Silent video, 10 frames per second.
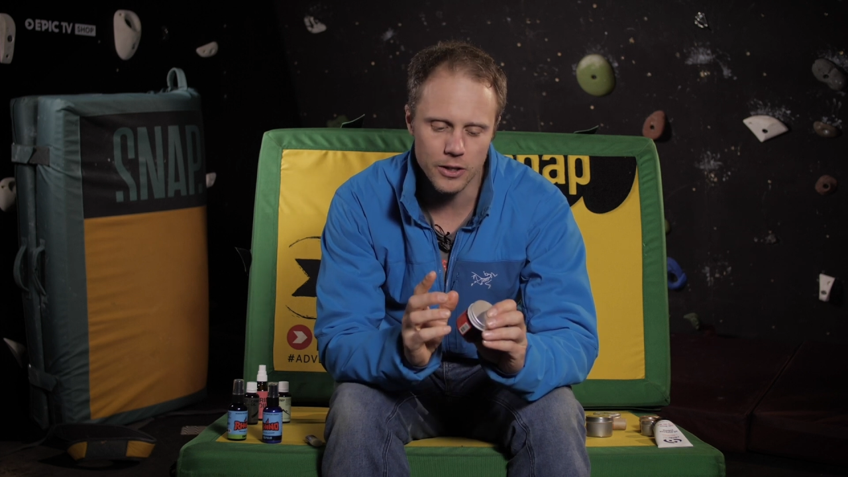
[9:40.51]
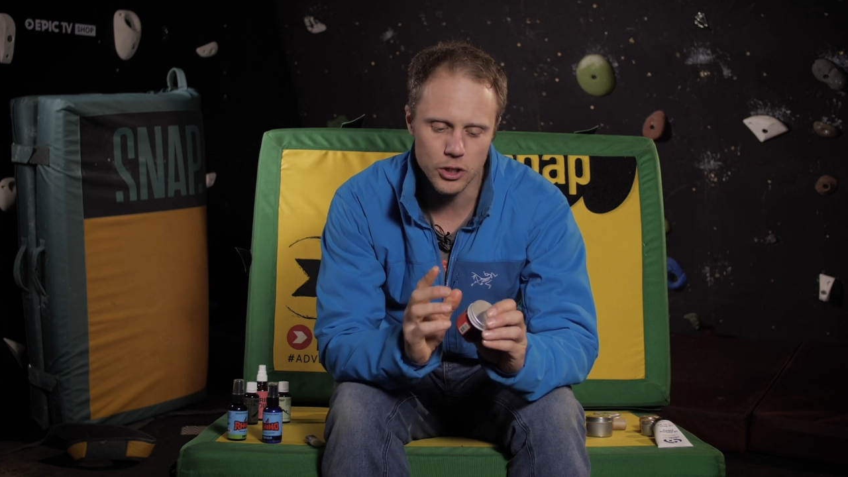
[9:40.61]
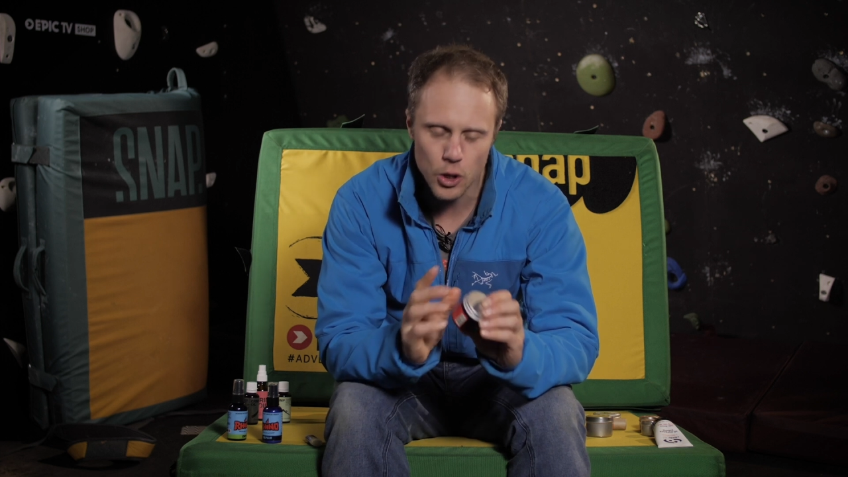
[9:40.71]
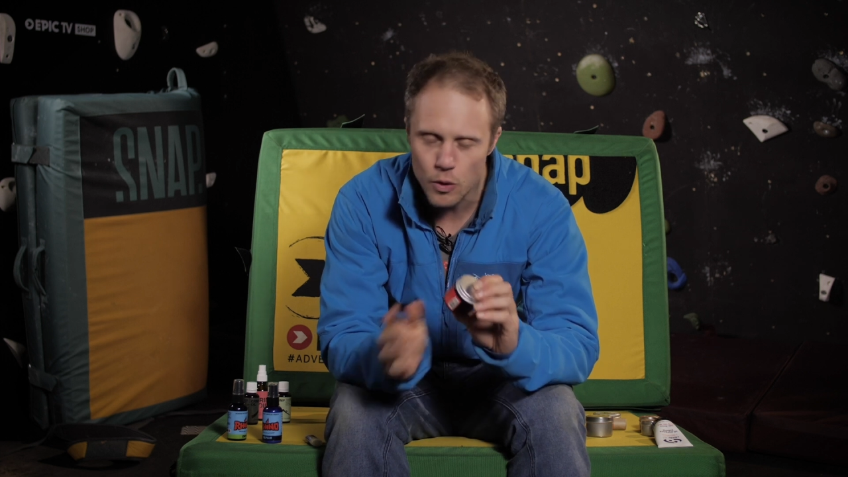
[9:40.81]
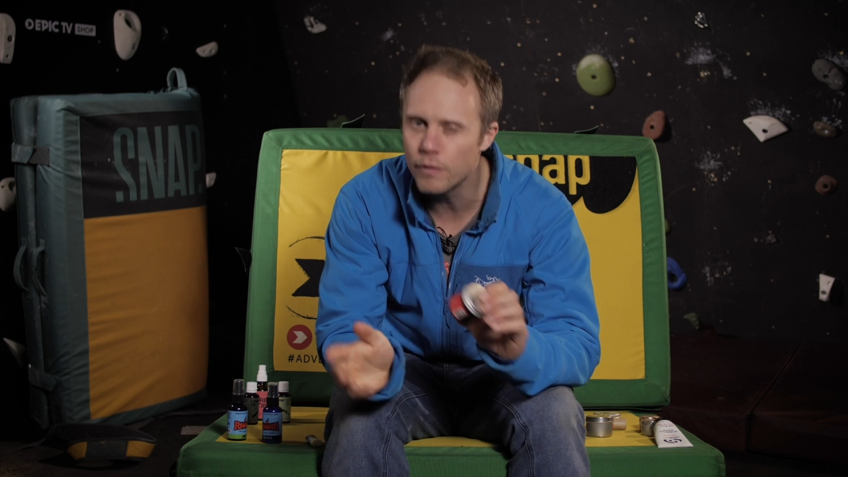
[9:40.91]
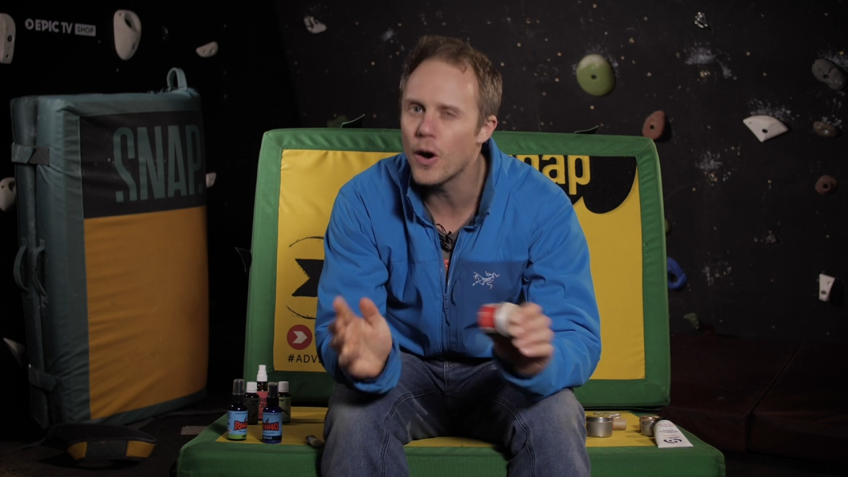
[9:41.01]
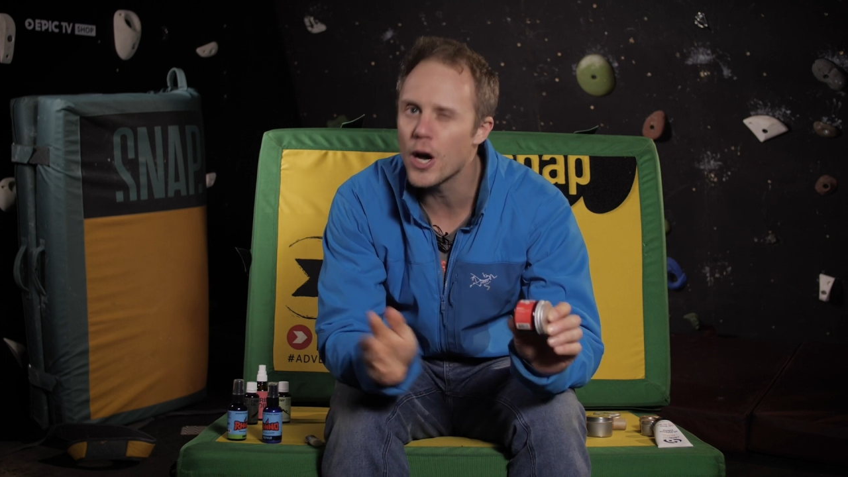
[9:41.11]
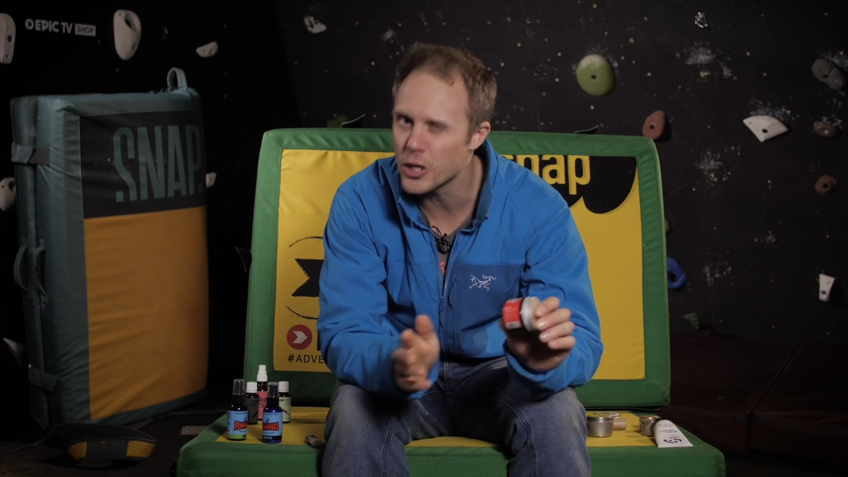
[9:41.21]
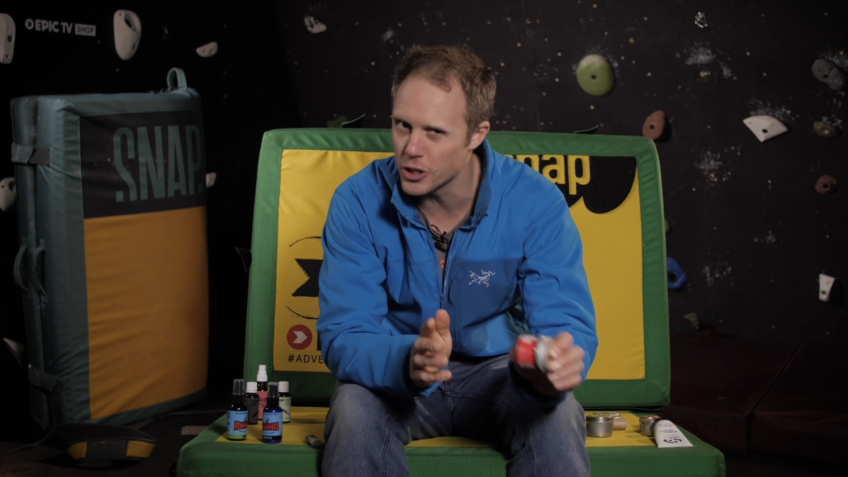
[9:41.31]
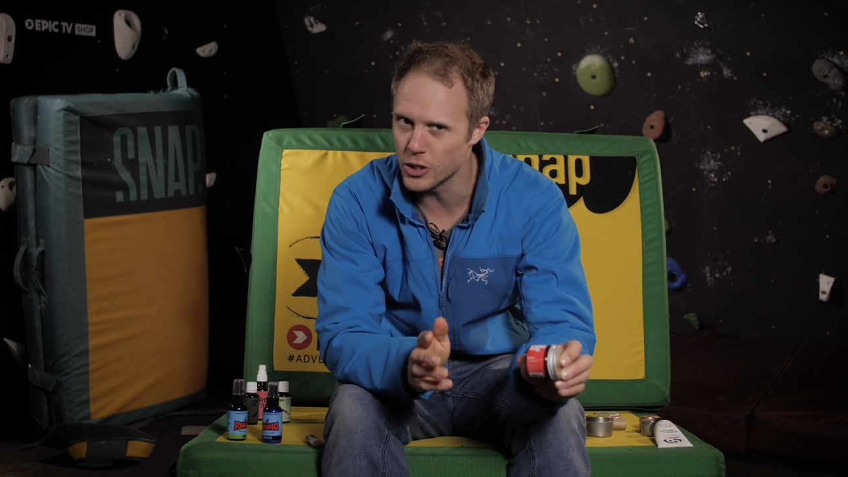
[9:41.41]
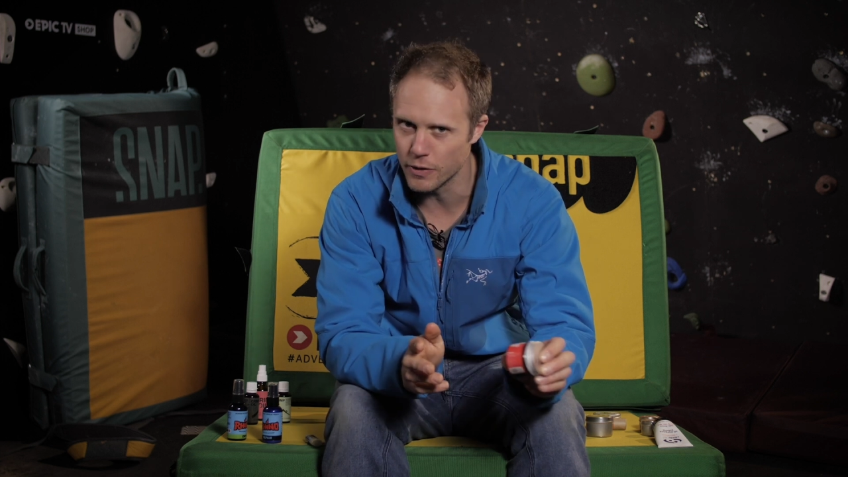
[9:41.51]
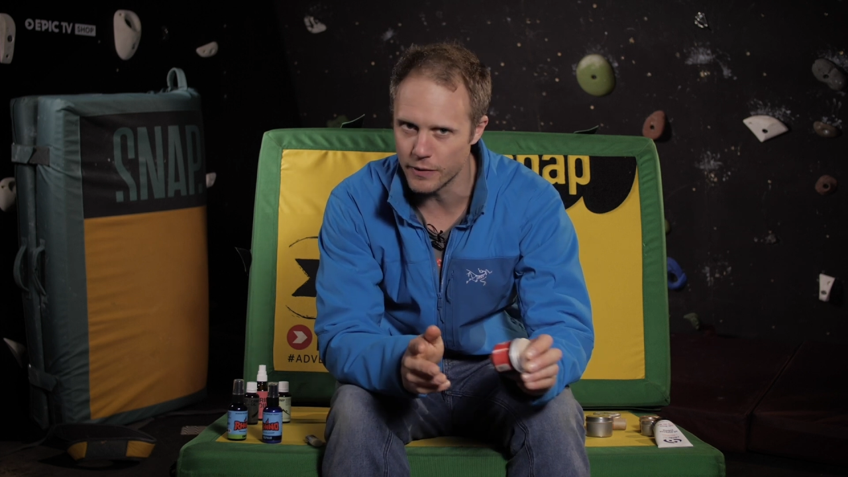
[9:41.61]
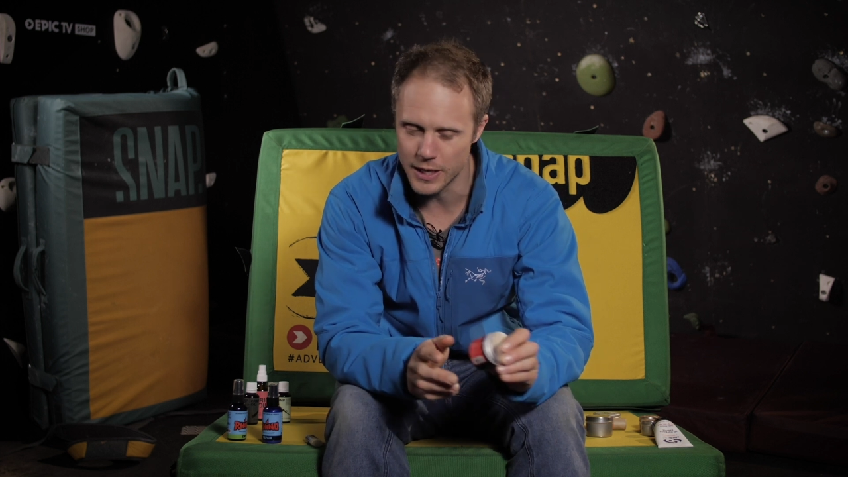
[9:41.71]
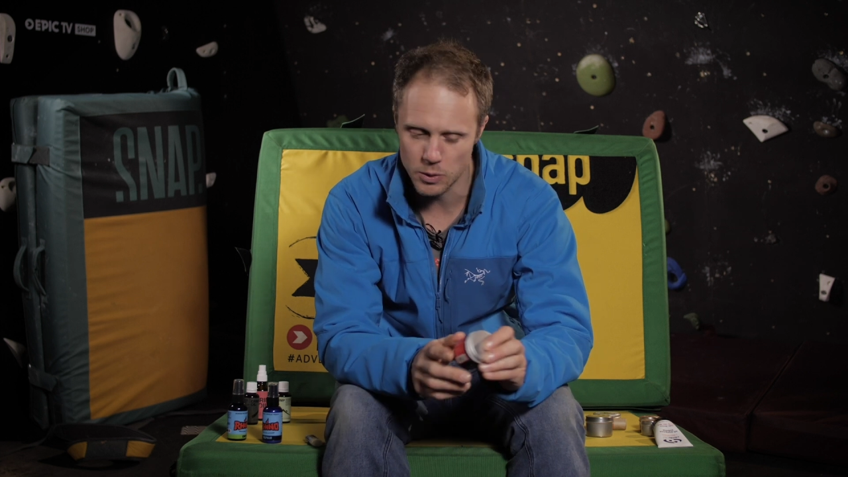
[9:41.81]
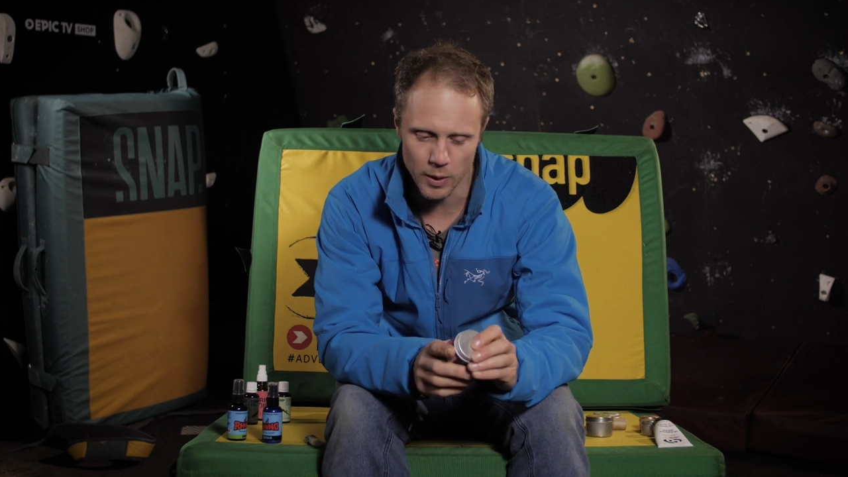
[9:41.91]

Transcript: two versions of this.